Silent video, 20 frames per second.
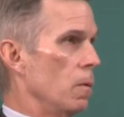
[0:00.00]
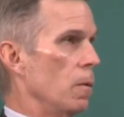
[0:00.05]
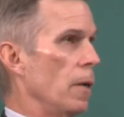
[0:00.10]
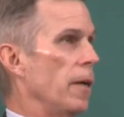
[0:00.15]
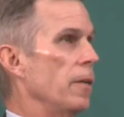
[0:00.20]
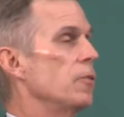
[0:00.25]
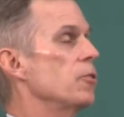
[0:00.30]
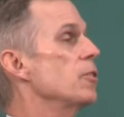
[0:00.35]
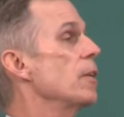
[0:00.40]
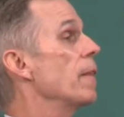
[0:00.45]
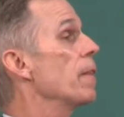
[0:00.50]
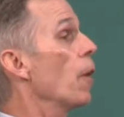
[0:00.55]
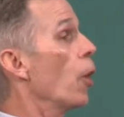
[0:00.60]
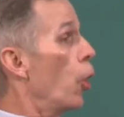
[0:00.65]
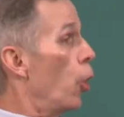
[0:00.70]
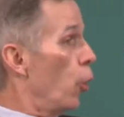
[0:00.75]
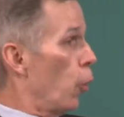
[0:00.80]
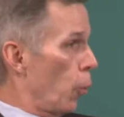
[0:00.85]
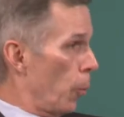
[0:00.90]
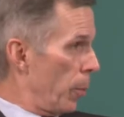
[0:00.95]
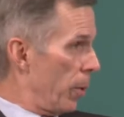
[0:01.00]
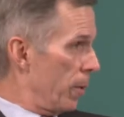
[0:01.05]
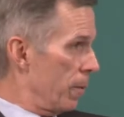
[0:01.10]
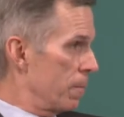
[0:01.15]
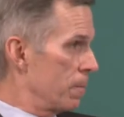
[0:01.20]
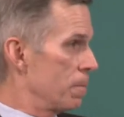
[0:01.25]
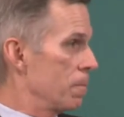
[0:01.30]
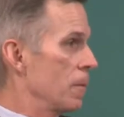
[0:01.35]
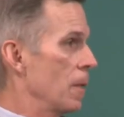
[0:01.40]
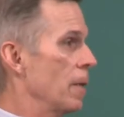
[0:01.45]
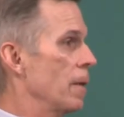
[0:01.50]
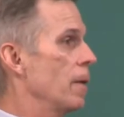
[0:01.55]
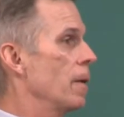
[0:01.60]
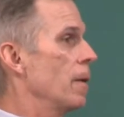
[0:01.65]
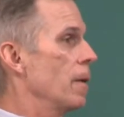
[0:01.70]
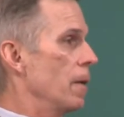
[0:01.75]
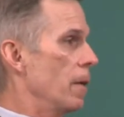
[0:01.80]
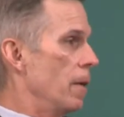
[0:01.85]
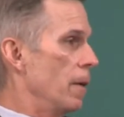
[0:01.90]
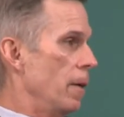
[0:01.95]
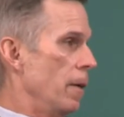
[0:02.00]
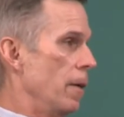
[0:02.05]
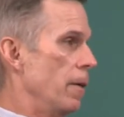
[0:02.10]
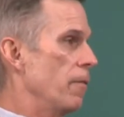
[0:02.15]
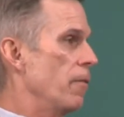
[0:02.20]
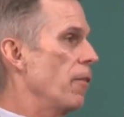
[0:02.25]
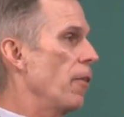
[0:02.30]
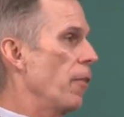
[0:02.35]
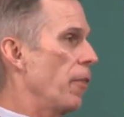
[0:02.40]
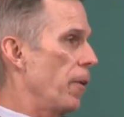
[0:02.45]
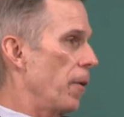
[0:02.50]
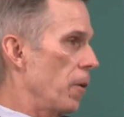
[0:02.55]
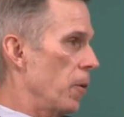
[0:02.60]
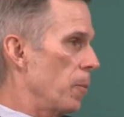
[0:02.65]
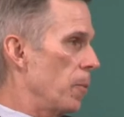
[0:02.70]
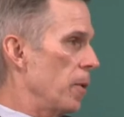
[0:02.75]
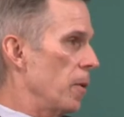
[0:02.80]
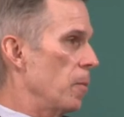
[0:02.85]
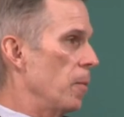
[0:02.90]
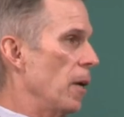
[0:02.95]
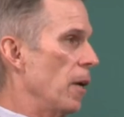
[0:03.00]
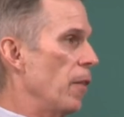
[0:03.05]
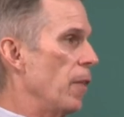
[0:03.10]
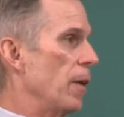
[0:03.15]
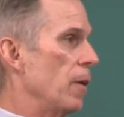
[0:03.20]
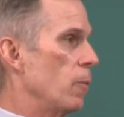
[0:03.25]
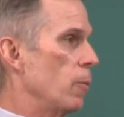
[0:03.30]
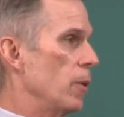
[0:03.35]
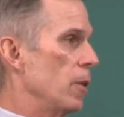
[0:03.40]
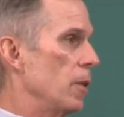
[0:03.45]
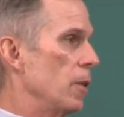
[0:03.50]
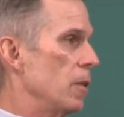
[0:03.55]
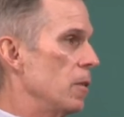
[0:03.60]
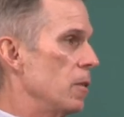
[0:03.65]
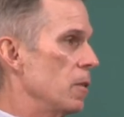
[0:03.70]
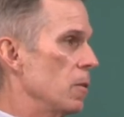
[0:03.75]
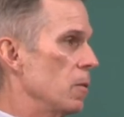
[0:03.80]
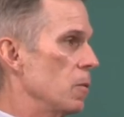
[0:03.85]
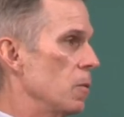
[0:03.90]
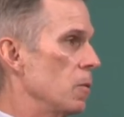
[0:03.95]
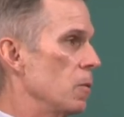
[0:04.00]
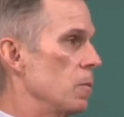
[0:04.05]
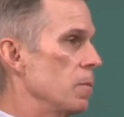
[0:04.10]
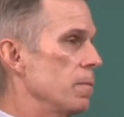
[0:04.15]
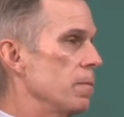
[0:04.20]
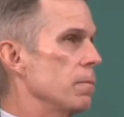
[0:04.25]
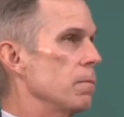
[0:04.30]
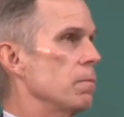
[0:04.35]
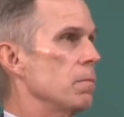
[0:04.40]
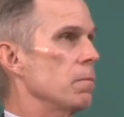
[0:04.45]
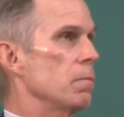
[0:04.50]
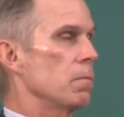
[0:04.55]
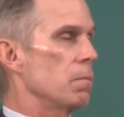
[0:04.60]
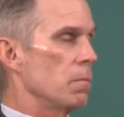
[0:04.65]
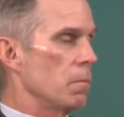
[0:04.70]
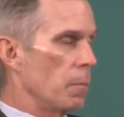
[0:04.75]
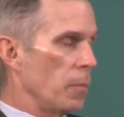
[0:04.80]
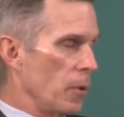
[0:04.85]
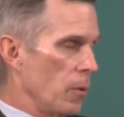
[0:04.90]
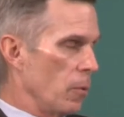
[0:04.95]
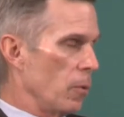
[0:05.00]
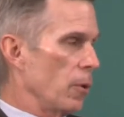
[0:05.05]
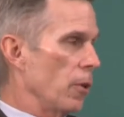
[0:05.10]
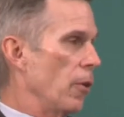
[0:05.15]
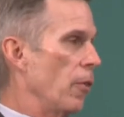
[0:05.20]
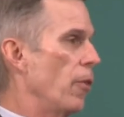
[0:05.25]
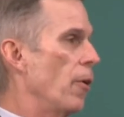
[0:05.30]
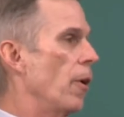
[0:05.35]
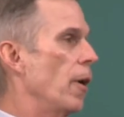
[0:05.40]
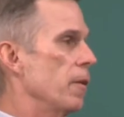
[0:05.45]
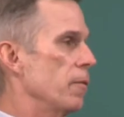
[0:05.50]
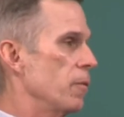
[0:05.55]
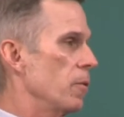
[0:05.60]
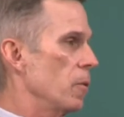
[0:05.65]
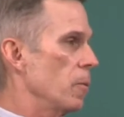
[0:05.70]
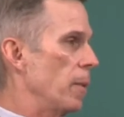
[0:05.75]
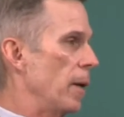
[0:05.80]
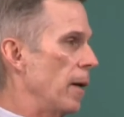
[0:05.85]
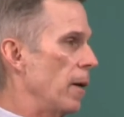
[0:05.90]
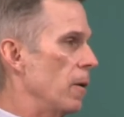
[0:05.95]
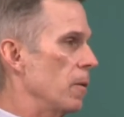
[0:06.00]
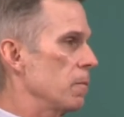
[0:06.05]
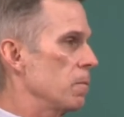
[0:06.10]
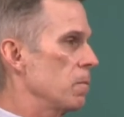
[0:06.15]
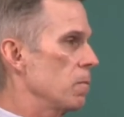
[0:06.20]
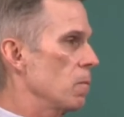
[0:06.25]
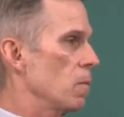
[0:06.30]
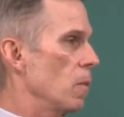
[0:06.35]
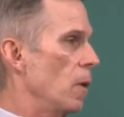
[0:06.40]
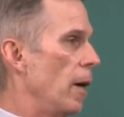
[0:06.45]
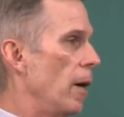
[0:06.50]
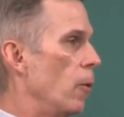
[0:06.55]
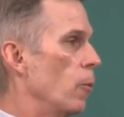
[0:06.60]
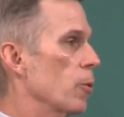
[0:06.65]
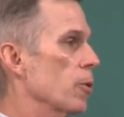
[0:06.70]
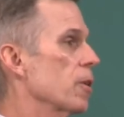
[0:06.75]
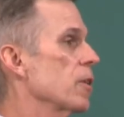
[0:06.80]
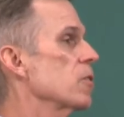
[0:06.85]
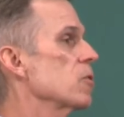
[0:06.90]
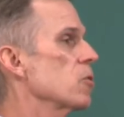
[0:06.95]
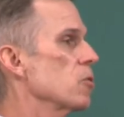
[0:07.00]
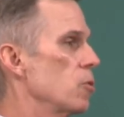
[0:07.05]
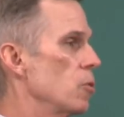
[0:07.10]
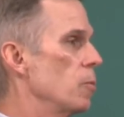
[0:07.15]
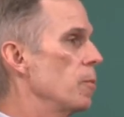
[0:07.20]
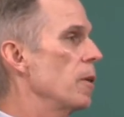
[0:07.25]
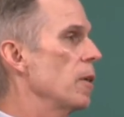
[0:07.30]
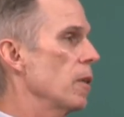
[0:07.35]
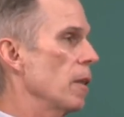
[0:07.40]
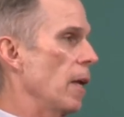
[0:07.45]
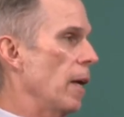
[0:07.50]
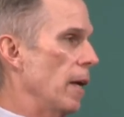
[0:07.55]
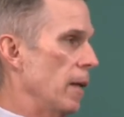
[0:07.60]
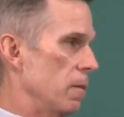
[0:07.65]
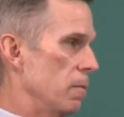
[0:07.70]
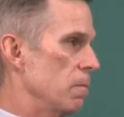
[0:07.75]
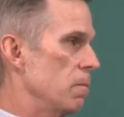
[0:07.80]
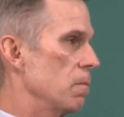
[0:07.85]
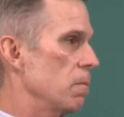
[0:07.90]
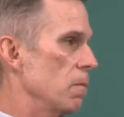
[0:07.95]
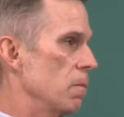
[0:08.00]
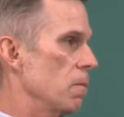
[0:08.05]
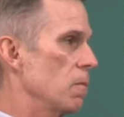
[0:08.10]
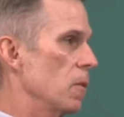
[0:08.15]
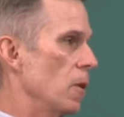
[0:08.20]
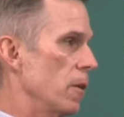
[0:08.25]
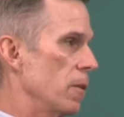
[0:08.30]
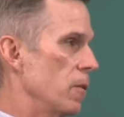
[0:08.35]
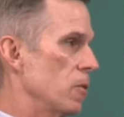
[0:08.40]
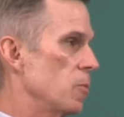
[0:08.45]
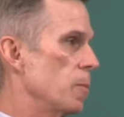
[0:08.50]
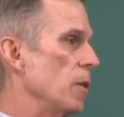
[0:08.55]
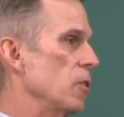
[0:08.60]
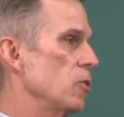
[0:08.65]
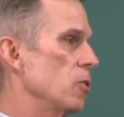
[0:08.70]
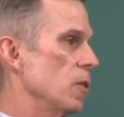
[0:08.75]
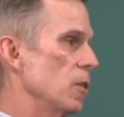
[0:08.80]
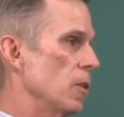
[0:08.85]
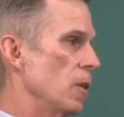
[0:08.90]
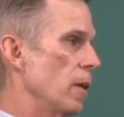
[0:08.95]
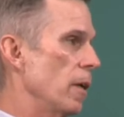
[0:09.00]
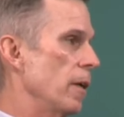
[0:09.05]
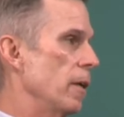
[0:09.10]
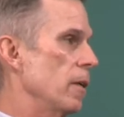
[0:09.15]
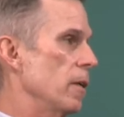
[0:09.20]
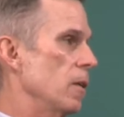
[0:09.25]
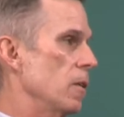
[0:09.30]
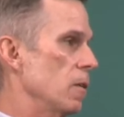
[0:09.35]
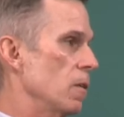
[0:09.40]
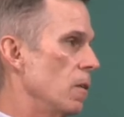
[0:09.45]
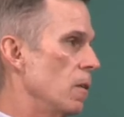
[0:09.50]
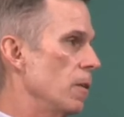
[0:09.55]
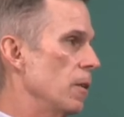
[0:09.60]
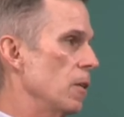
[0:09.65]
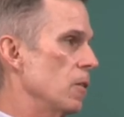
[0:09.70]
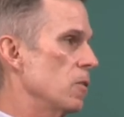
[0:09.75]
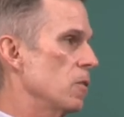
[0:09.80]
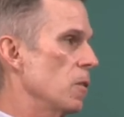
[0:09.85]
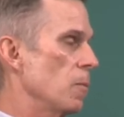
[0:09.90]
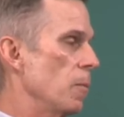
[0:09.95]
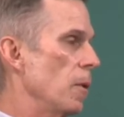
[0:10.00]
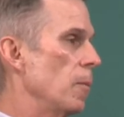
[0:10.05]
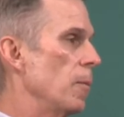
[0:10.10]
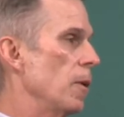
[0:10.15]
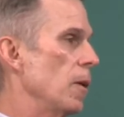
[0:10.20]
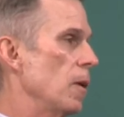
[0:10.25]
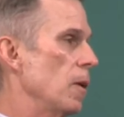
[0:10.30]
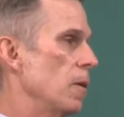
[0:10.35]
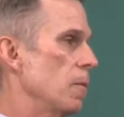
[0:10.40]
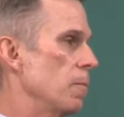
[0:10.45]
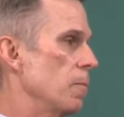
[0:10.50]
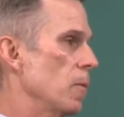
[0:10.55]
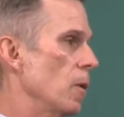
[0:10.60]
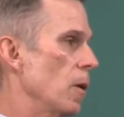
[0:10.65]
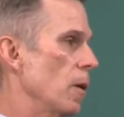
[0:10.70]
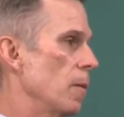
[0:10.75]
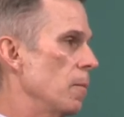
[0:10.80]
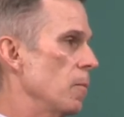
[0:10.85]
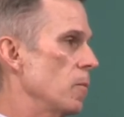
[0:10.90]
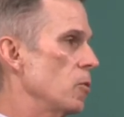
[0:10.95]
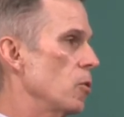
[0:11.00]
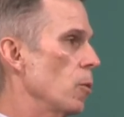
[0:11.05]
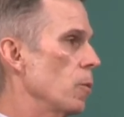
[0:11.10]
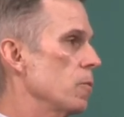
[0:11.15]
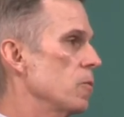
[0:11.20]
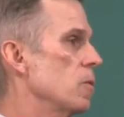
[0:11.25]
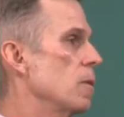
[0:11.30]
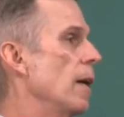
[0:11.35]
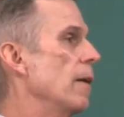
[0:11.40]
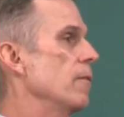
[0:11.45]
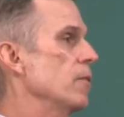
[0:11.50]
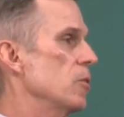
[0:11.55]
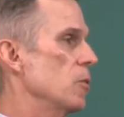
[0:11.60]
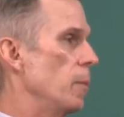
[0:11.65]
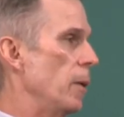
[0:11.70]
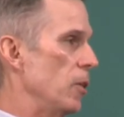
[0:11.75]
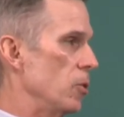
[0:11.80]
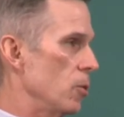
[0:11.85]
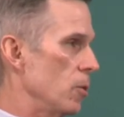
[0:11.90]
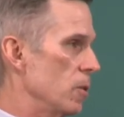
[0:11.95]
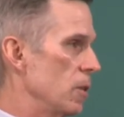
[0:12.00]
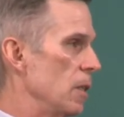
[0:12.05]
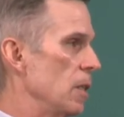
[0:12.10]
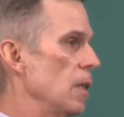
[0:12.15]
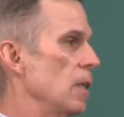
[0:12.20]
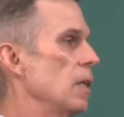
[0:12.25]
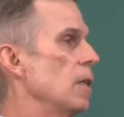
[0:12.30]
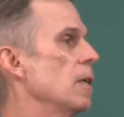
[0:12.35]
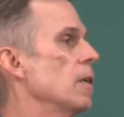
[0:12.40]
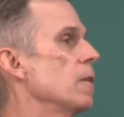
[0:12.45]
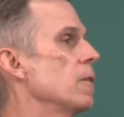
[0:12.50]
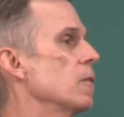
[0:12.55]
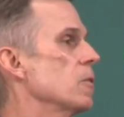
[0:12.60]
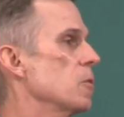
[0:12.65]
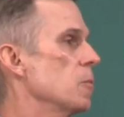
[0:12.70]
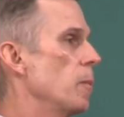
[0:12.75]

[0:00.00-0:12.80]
I understand the hope. Of the therapy, but I think we need to be really thoughtful about how we're consuming that, especially in clinics that maybe don't have a specialty in this